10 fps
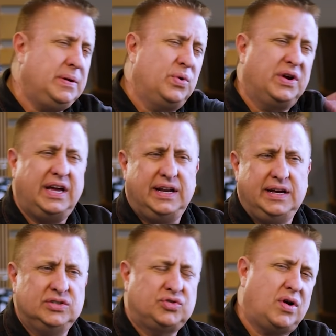we're getting
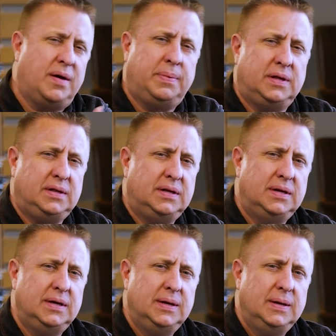in trouble
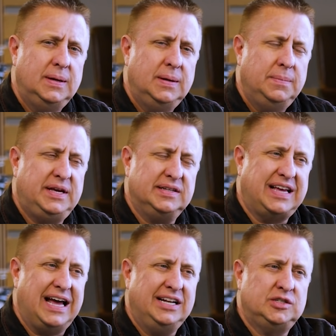because
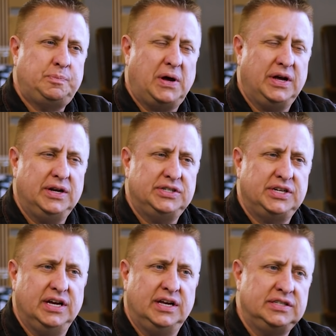God is
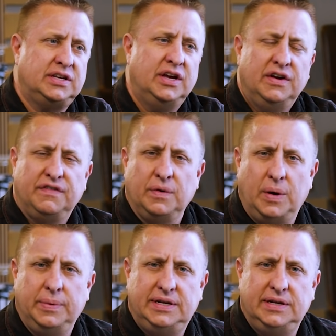punishing us for
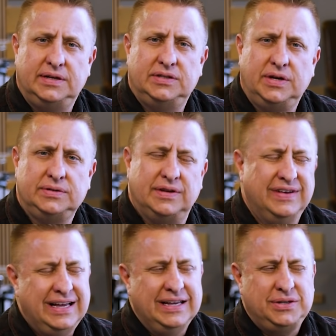what we did to Joseph.
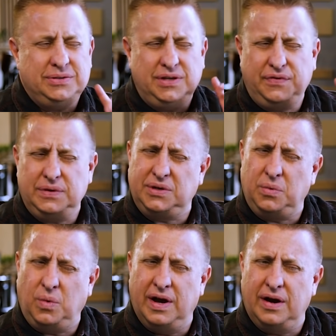Joseph was
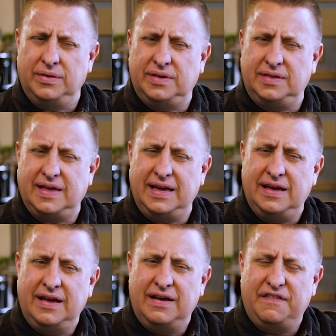aware that they
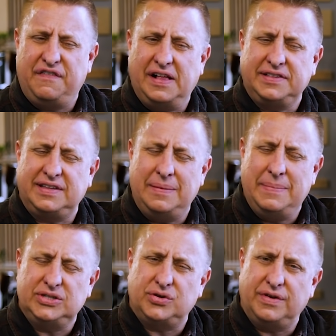felt a
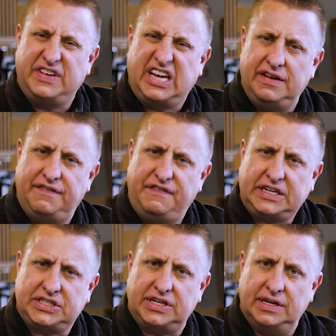measure of
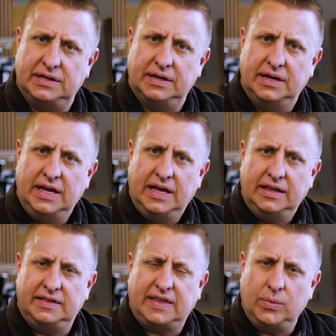conviction,
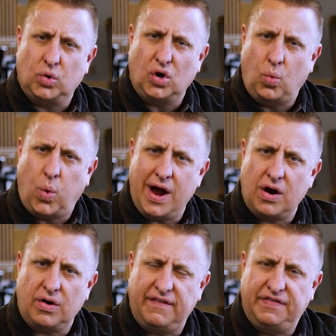that they were
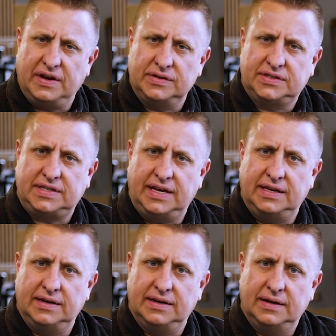aware of their
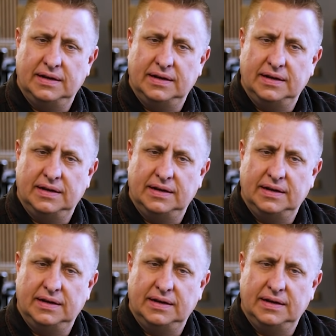sin.